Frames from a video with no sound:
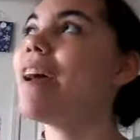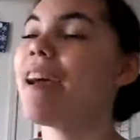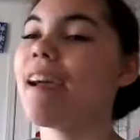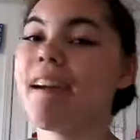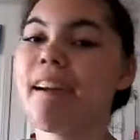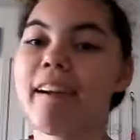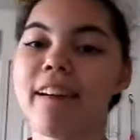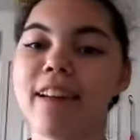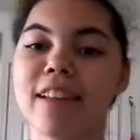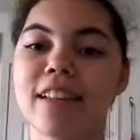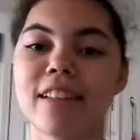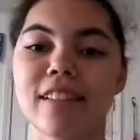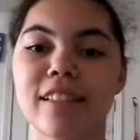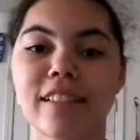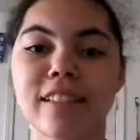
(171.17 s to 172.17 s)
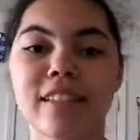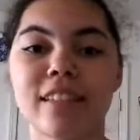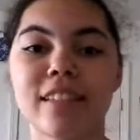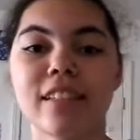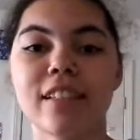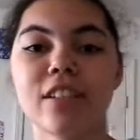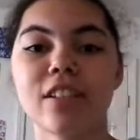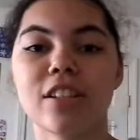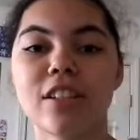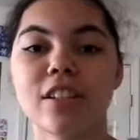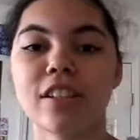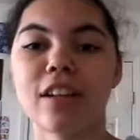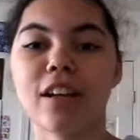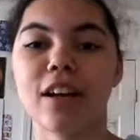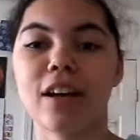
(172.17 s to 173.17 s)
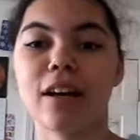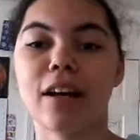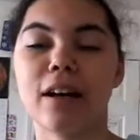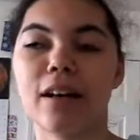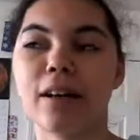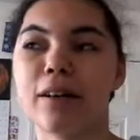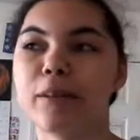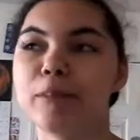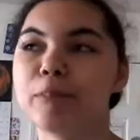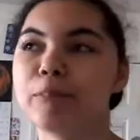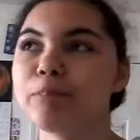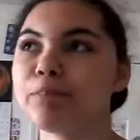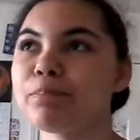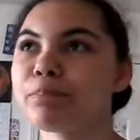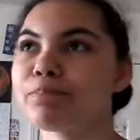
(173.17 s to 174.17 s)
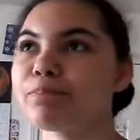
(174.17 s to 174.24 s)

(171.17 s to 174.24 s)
and um,